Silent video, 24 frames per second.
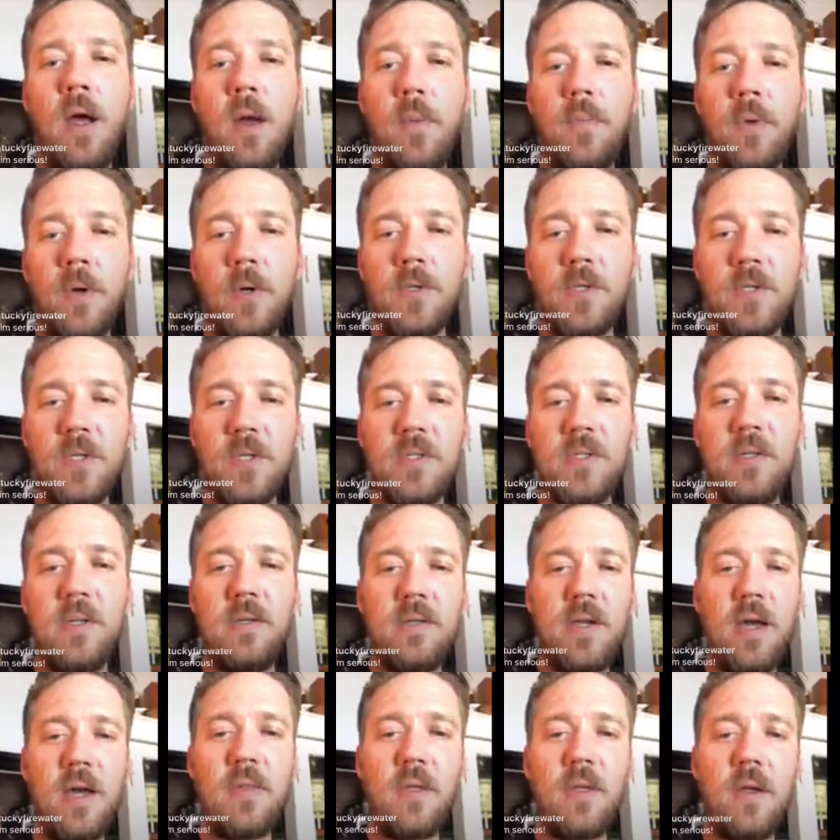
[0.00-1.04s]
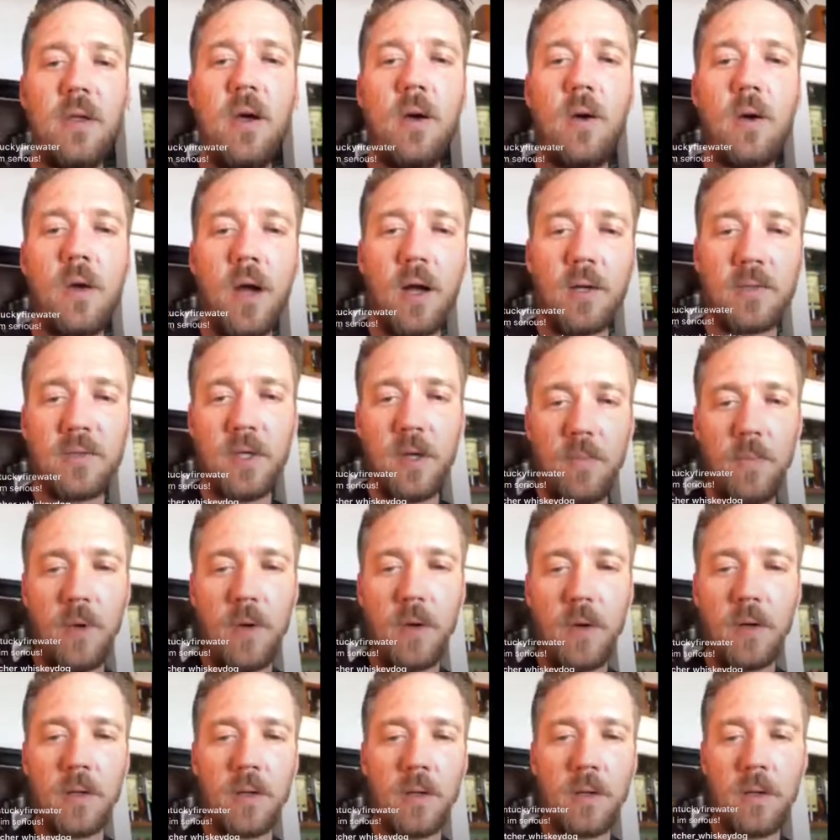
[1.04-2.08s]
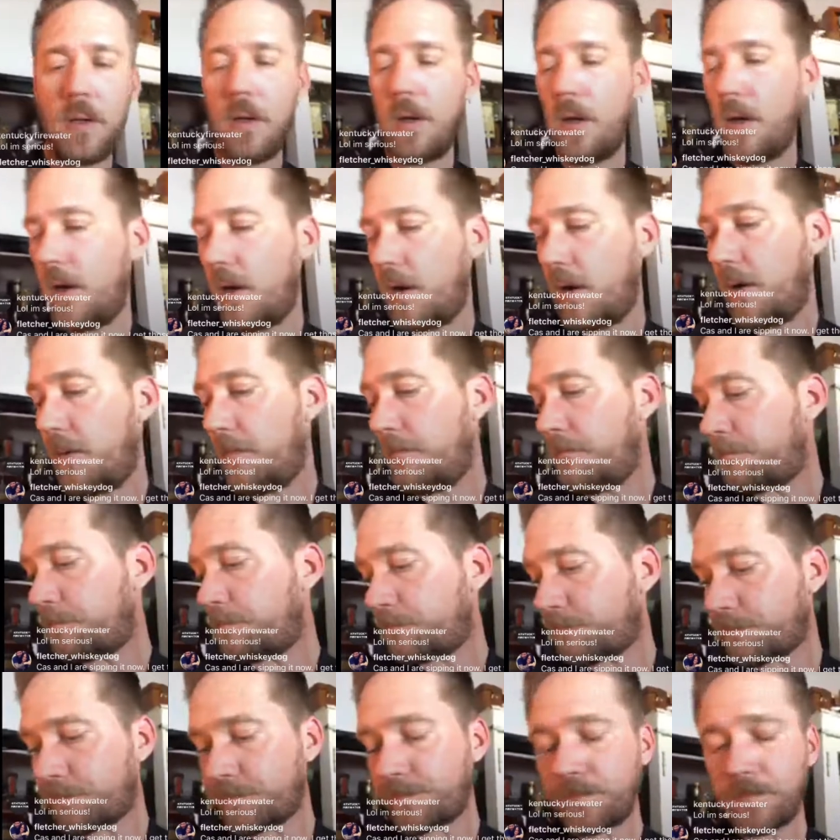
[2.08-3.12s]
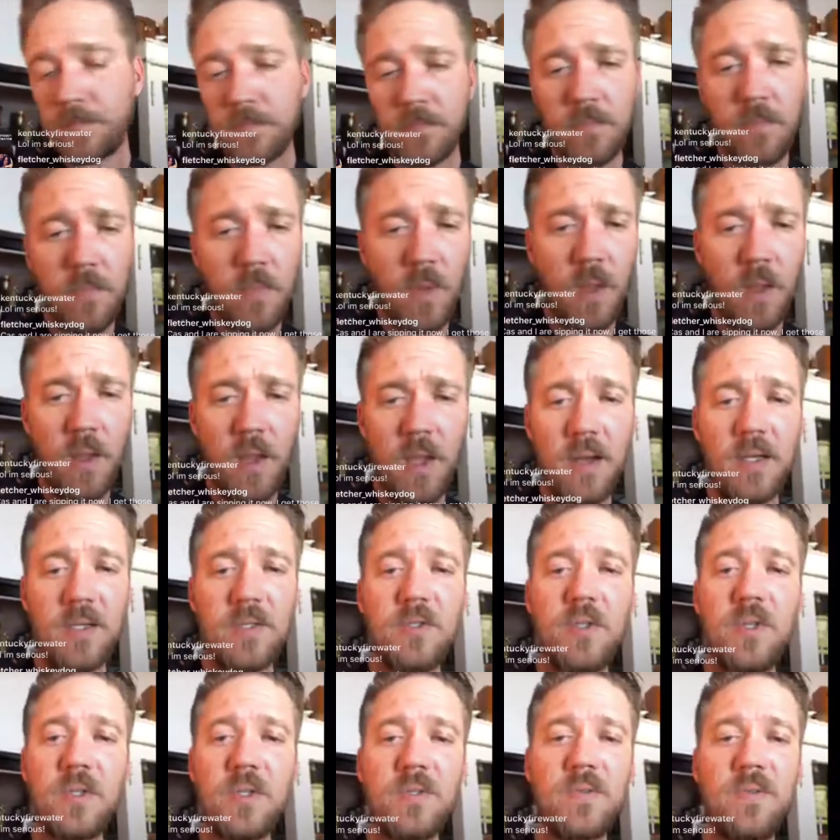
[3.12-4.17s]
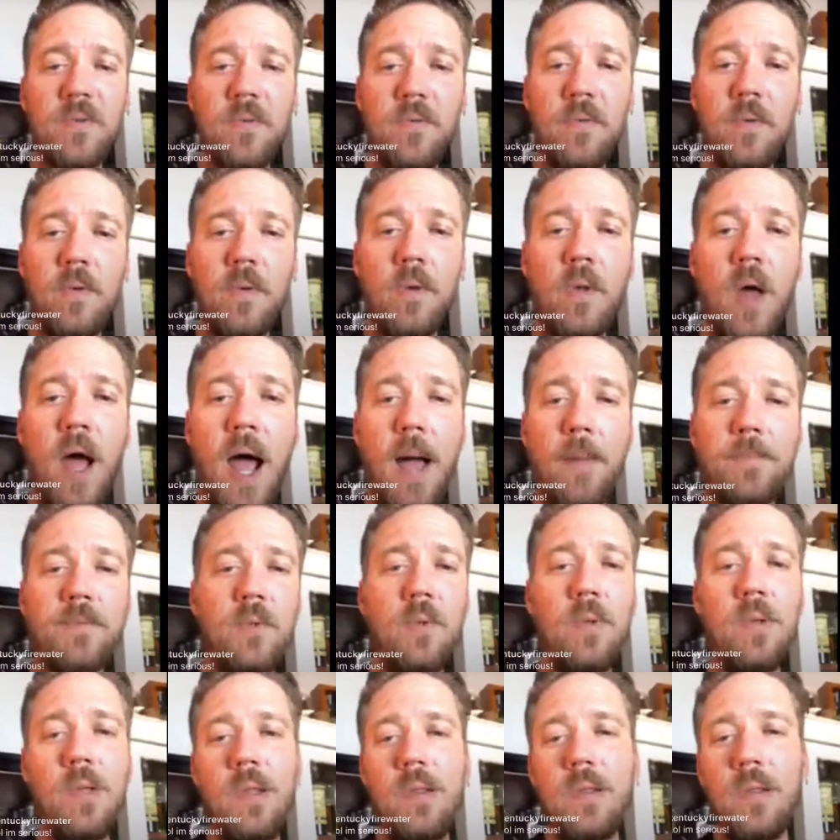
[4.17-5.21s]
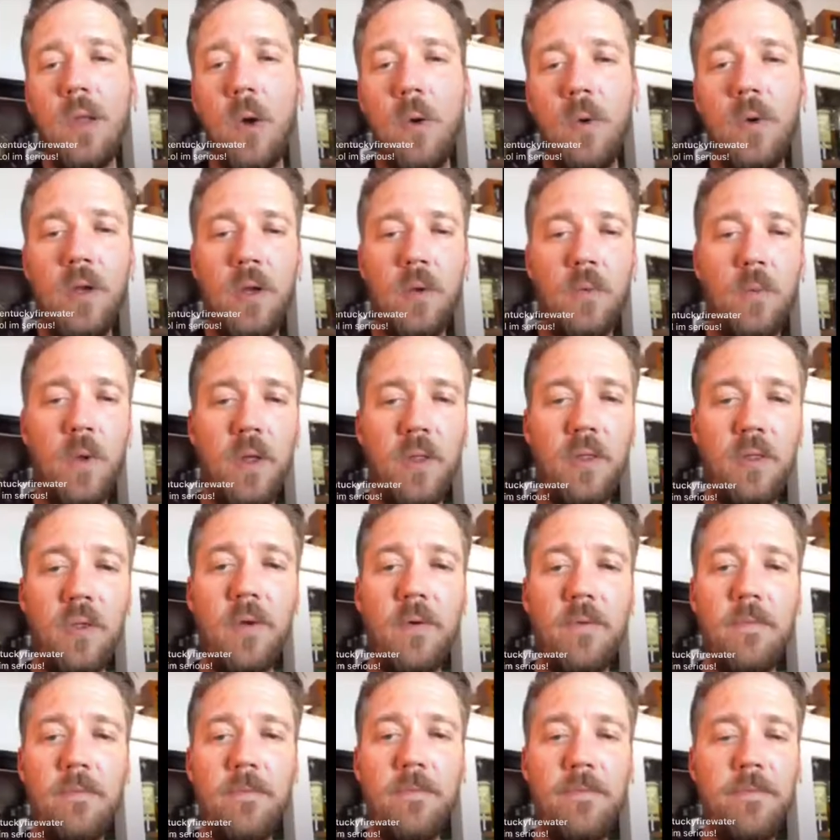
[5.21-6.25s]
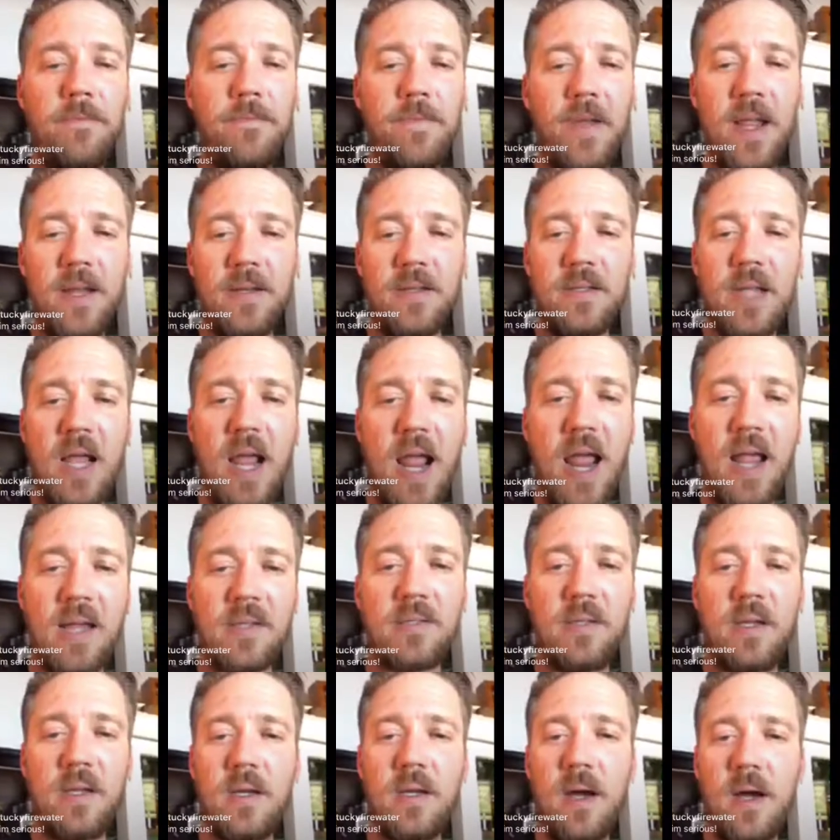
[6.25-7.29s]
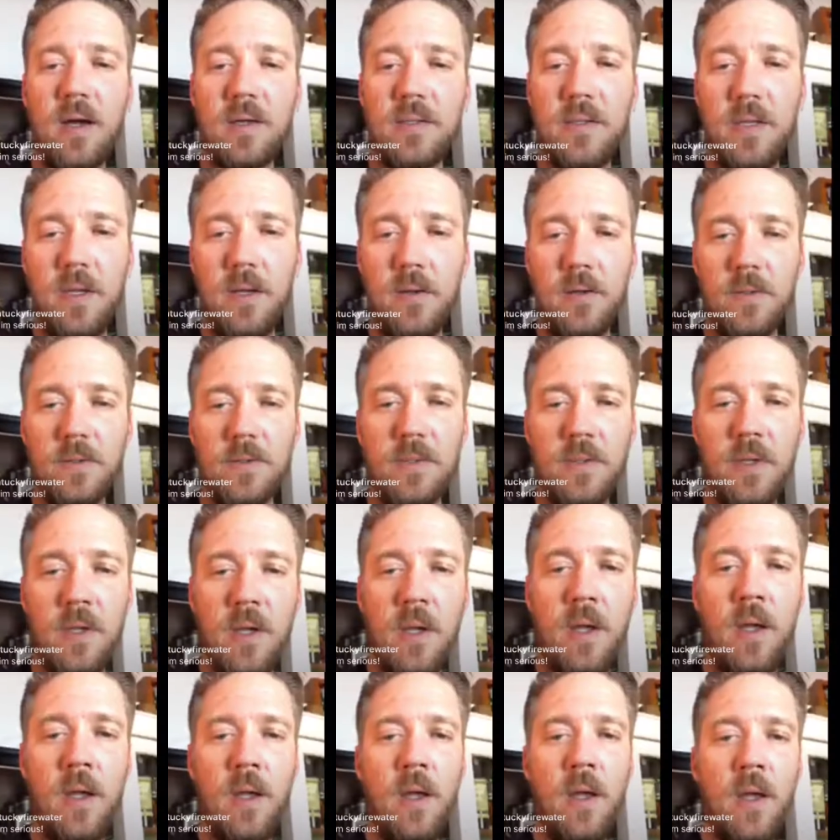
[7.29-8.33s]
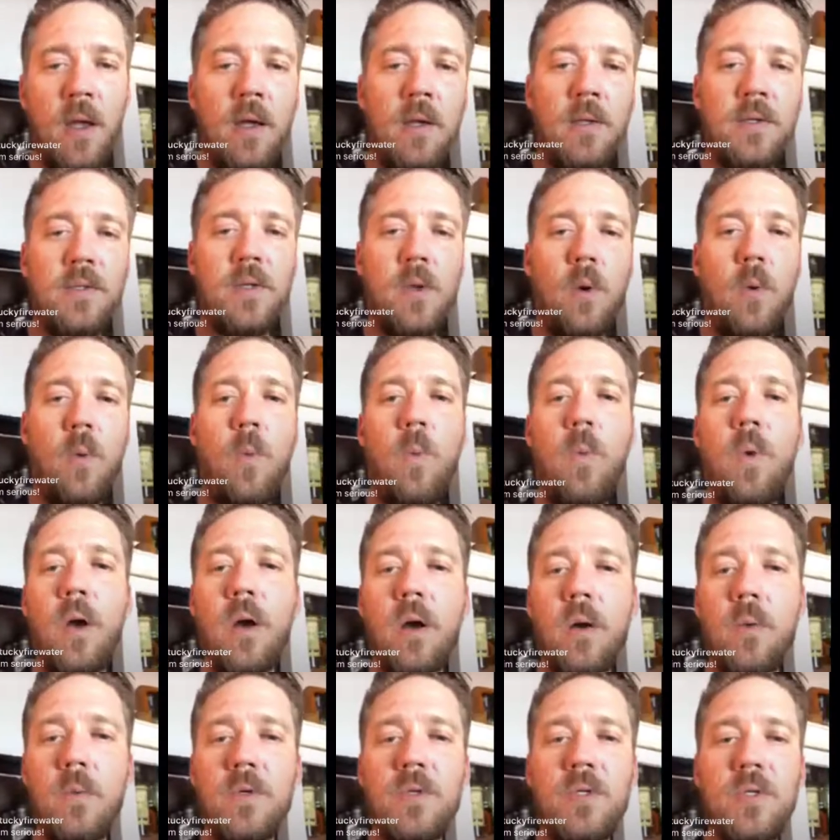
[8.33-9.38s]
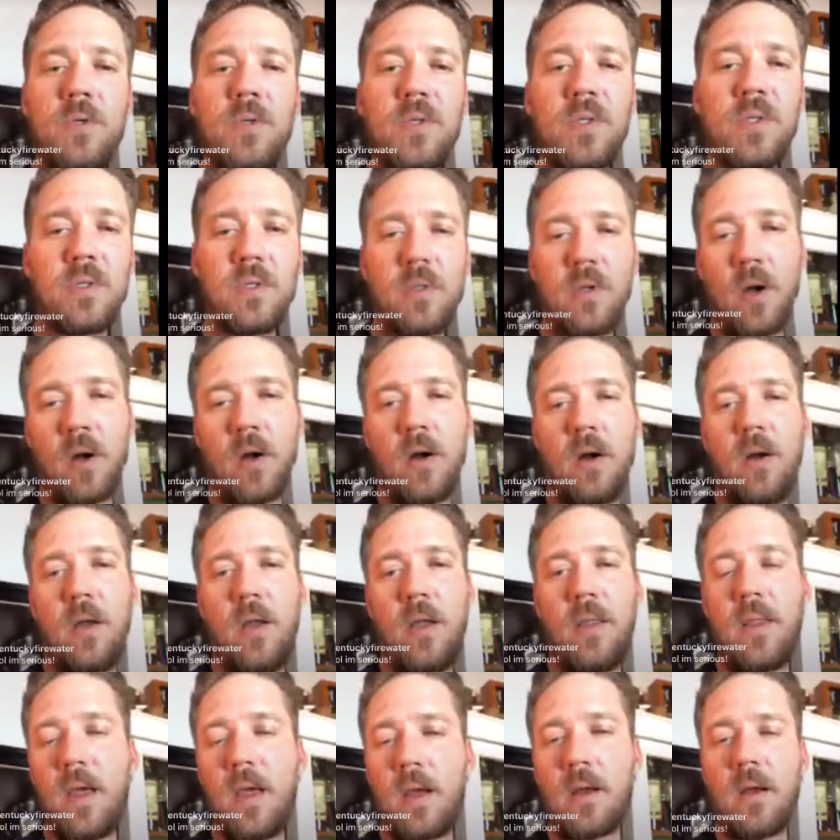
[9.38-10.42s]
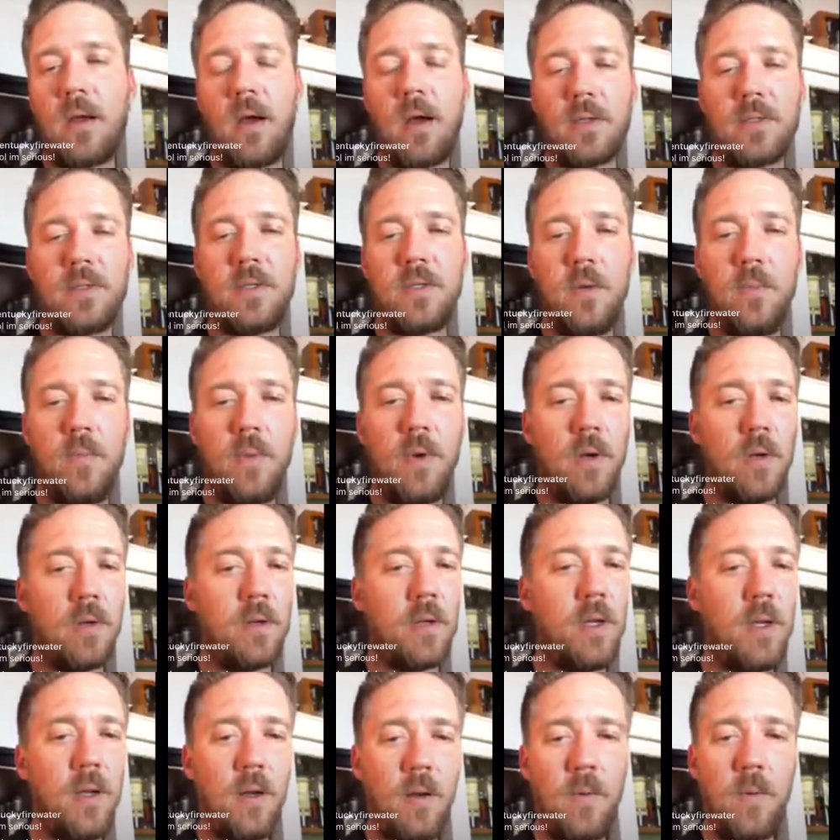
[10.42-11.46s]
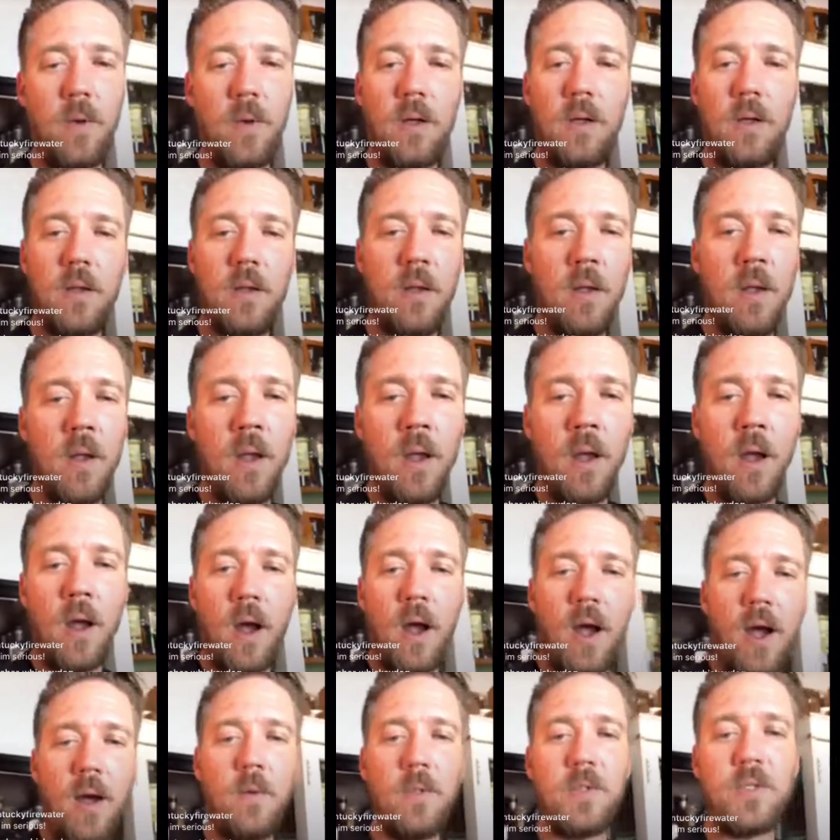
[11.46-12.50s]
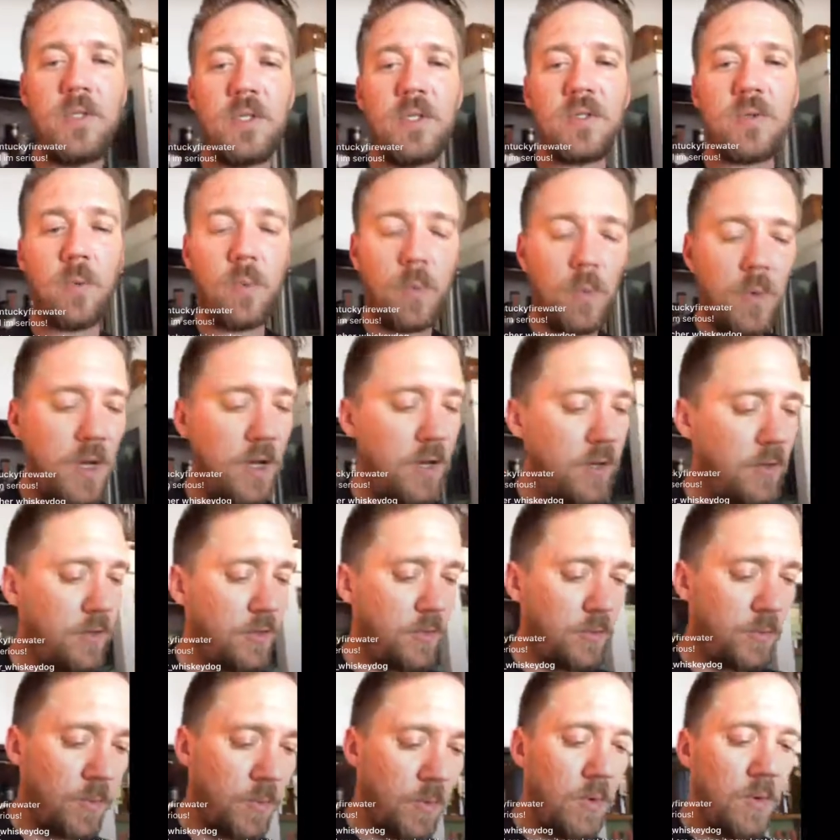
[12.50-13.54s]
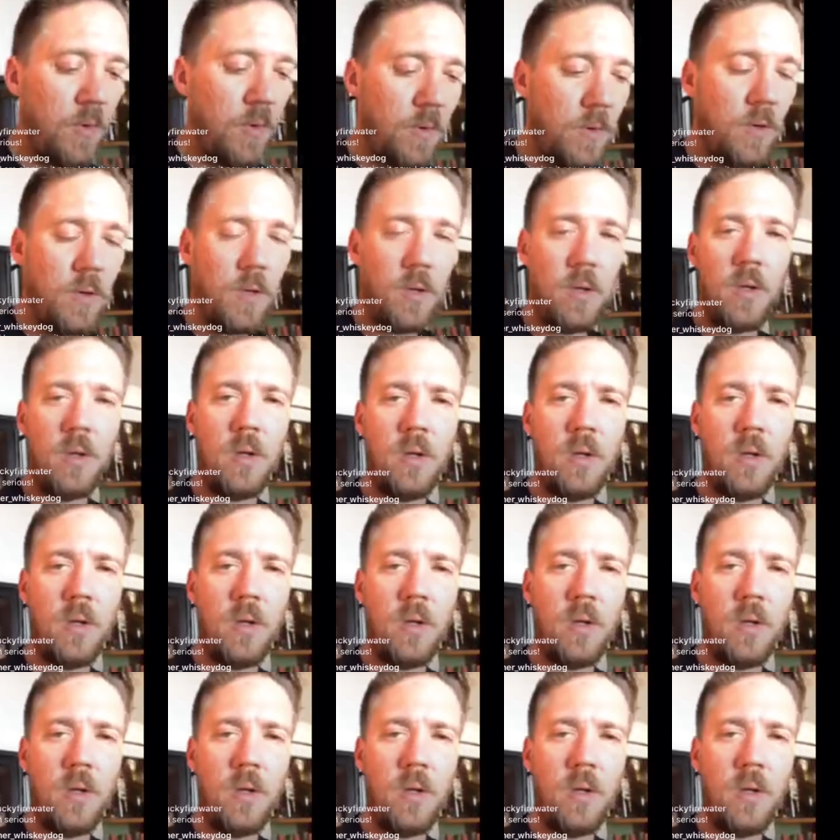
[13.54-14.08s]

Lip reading: purchased the Death & Co. cocktail book. It is just absolutely loaded with fantastic cocktails. So where would you start in that cocktail book? You know what? I would just read through,